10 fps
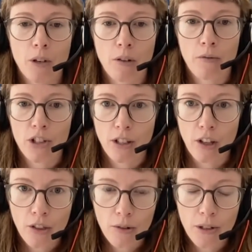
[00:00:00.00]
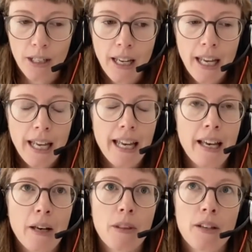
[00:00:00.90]
originally thought.
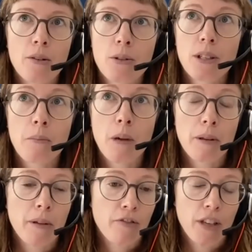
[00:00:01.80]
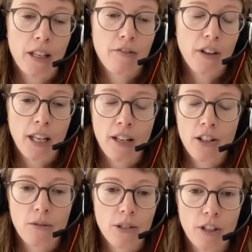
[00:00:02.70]
There also might be by
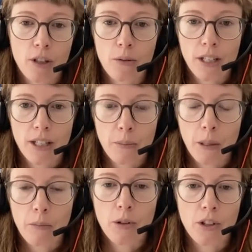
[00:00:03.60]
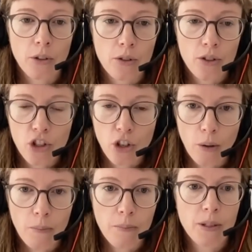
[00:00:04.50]
financial difficulties. People can lose
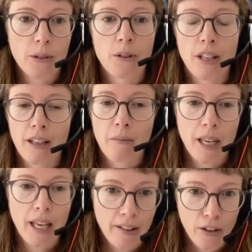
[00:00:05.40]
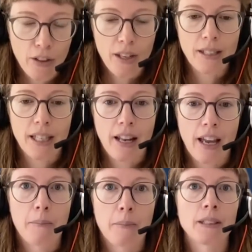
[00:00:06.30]
jobs or there can be other things that
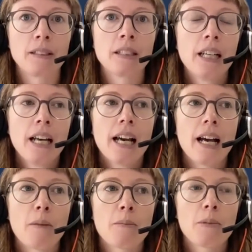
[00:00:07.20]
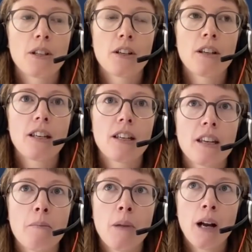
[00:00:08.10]
happen. So
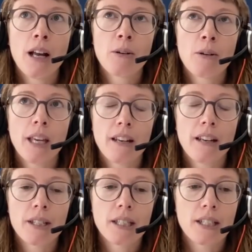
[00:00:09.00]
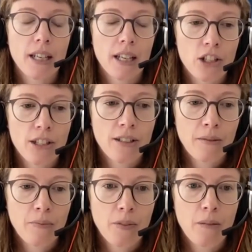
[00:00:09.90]
it might not be anyone's intention,
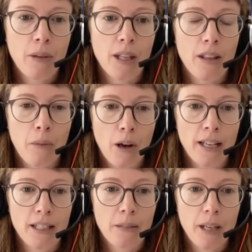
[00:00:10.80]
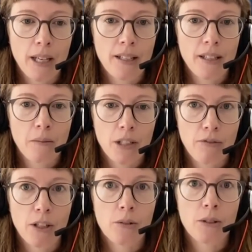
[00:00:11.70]
but there might be some
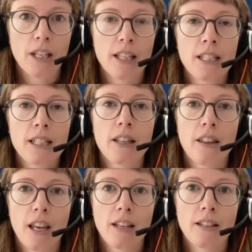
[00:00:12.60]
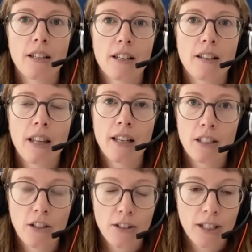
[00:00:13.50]
difficulties. Then
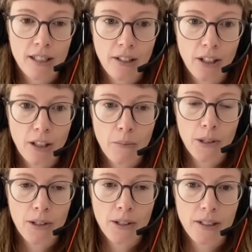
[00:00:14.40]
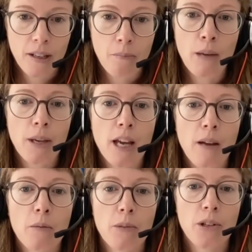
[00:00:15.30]
that's not necessarily abuse. It might
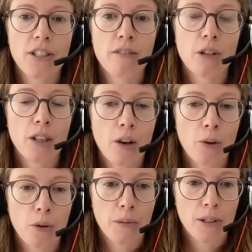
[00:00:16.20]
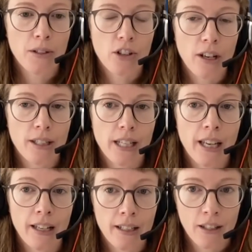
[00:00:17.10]
become abusive when the older person tries to
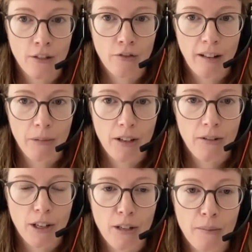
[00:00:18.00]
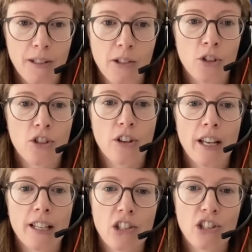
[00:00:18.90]
exit the family agreement or
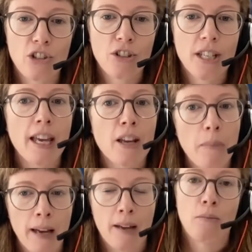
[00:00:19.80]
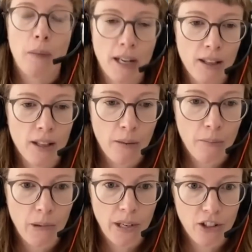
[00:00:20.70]
tries to take back the money that they
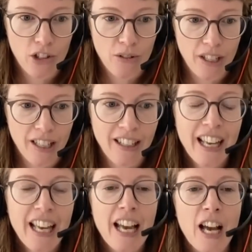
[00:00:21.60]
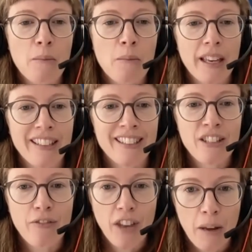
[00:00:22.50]
put into it, and
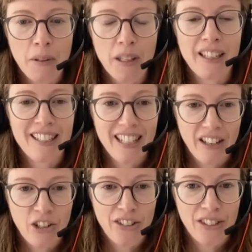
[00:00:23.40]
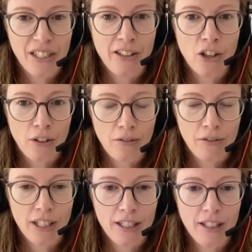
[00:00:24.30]
family tensions and
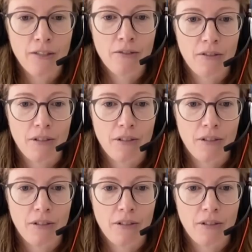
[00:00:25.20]
conflict can